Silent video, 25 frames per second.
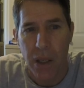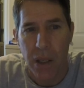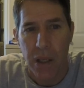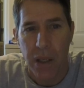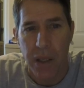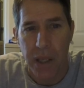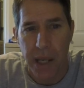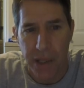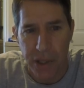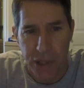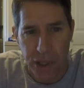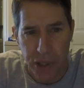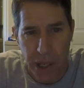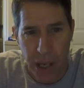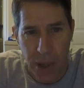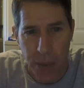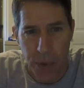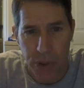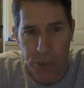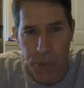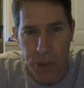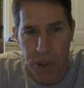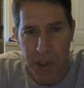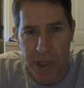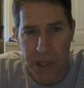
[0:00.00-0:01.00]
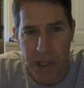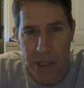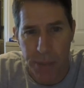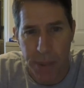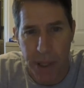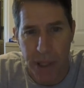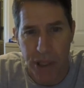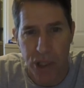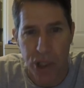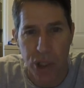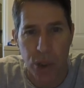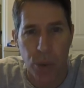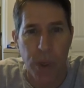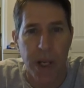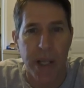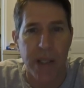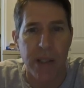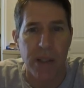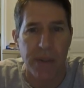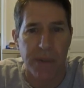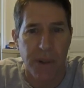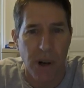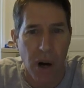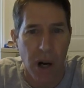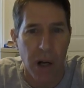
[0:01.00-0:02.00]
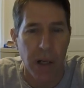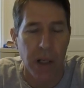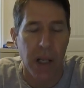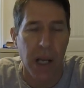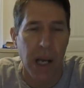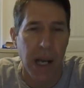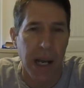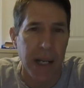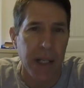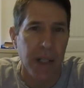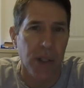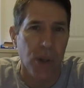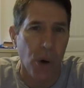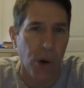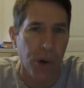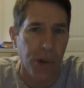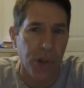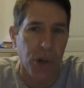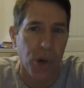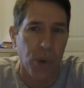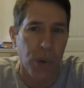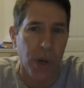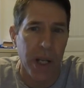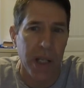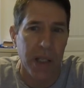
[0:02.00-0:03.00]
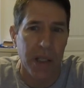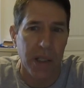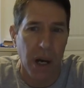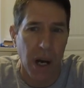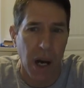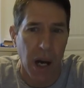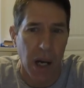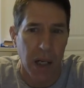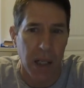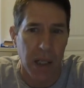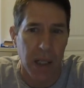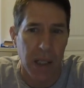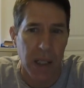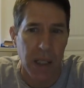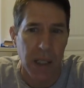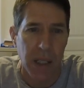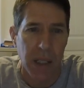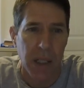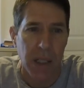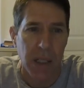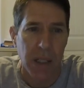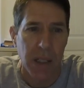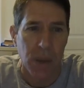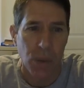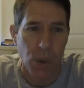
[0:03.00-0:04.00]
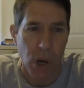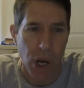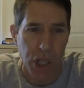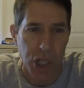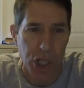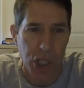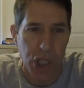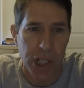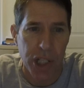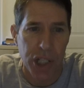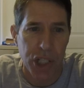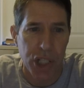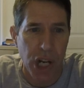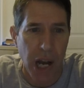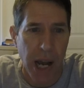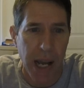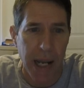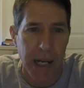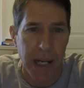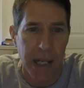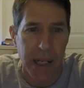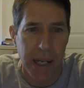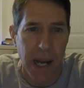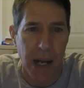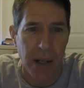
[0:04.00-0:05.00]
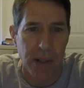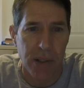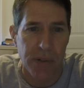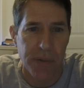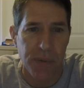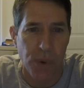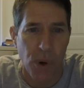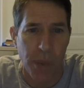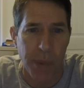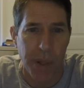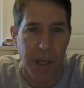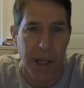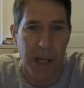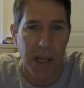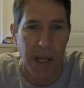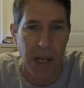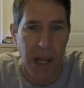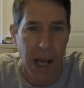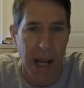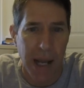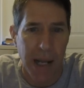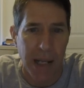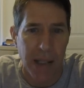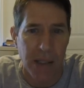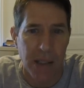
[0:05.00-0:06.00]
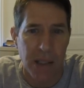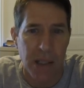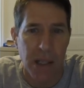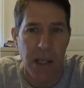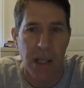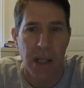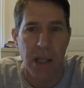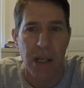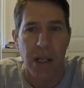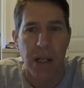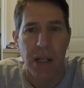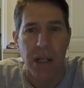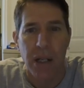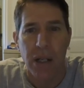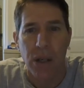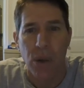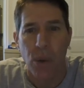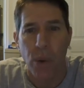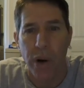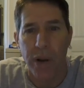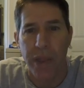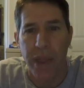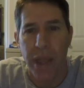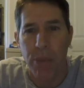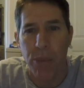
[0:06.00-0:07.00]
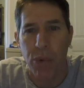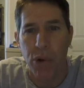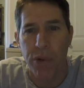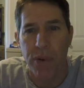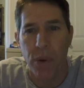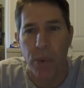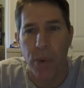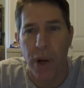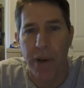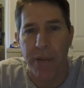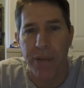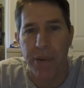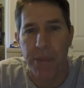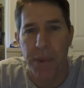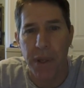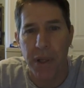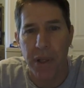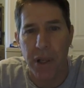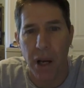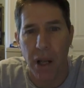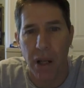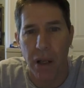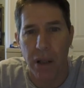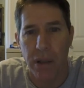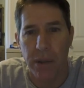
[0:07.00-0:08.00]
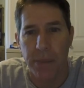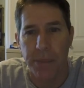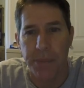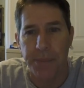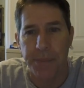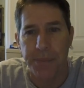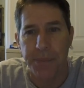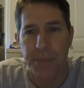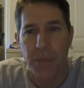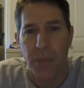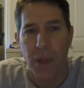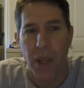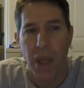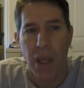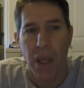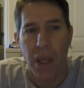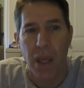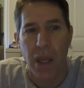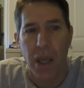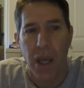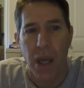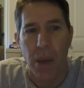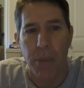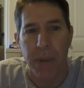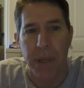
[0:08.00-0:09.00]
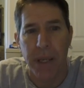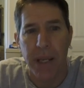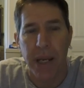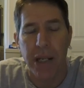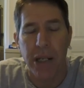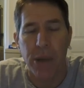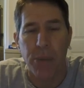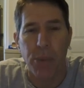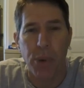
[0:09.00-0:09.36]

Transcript: Yesterday was preceded by 2 weeks of hardline North Korea talk. Russia and China announced forming an alliance where they move away from the dollar and begin to